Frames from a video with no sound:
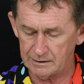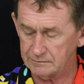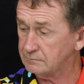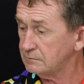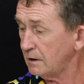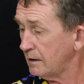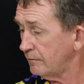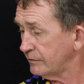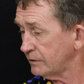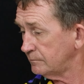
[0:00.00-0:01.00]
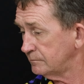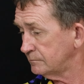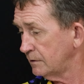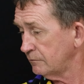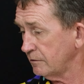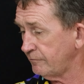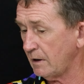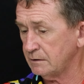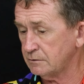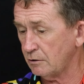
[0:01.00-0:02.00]
I have some
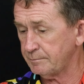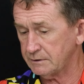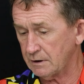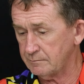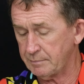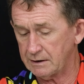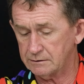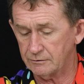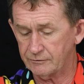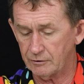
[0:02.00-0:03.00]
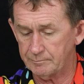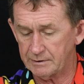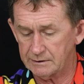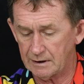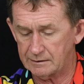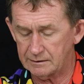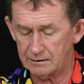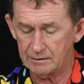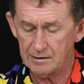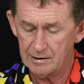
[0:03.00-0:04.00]
refined turpentine, painter's turpentine
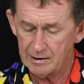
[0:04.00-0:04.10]
there.